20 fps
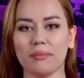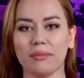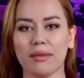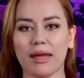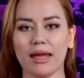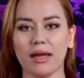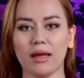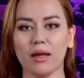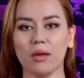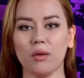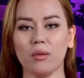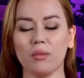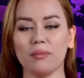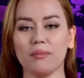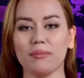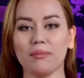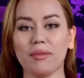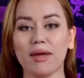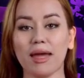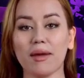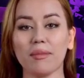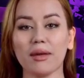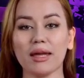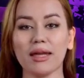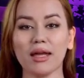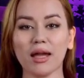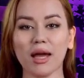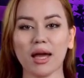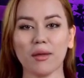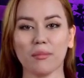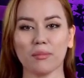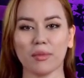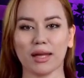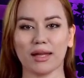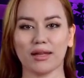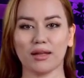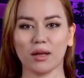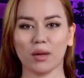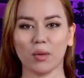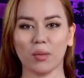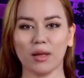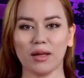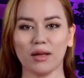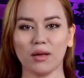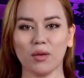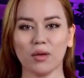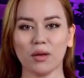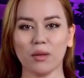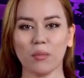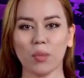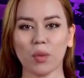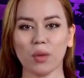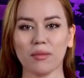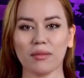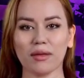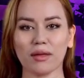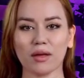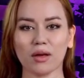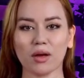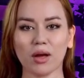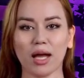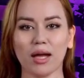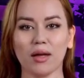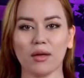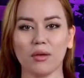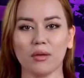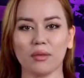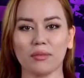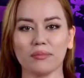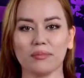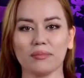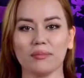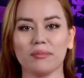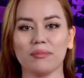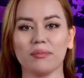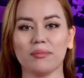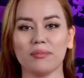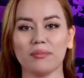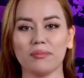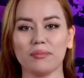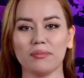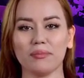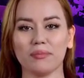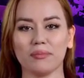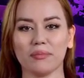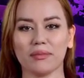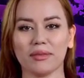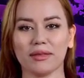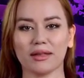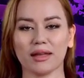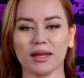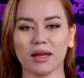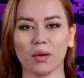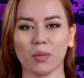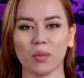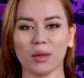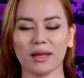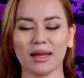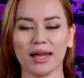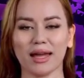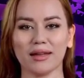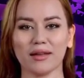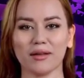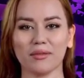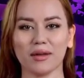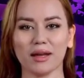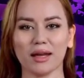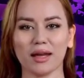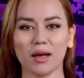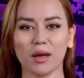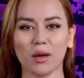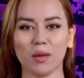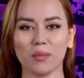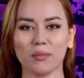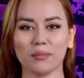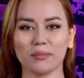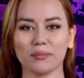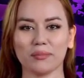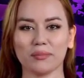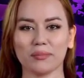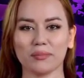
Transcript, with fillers: Thank you, and may God bless you as you support this channel. See you in next video.